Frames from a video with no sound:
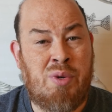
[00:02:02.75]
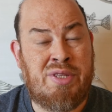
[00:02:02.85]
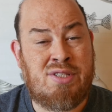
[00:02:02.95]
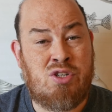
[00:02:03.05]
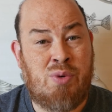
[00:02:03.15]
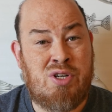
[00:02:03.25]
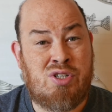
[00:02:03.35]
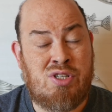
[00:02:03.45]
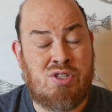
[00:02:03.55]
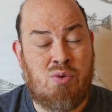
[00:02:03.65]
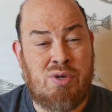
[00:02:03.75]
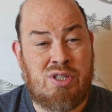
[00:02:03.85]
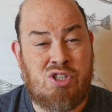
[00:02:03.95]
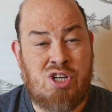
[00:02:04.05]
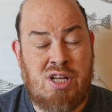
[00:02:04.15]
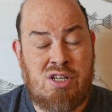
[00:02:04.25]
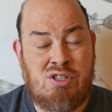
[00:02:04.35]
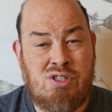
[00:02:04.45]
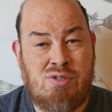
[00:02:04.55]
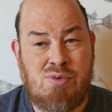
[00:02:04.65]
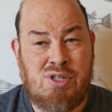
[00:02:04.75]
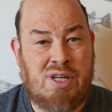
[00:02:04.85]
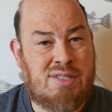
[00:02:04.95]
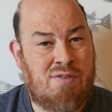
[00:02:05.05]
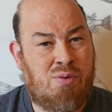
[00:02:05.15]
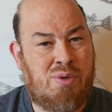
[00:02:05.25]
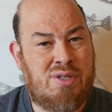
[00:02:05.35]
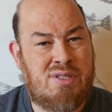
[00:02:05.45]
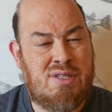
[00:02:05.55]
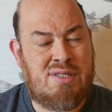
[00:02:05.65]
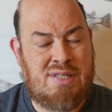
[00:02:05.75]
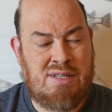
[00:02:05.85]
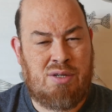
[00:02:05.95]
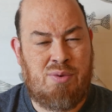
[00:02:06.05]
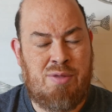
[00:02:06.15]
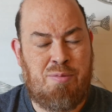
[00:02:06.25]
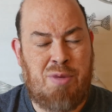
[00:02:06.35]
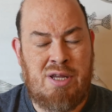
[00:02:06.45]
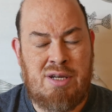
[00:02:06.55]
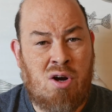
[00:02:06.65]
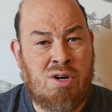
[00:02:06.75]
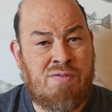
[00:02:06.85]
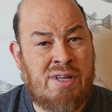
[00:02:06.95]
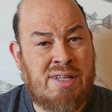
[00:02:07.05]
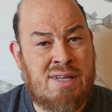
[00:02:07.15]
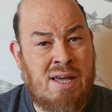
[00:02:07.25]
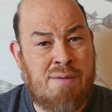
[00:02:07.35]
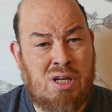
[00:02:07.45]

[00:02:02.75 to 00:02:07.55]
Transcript: when the situation is going to change, which I guess everyone is, is dealing with, but hard to find the time.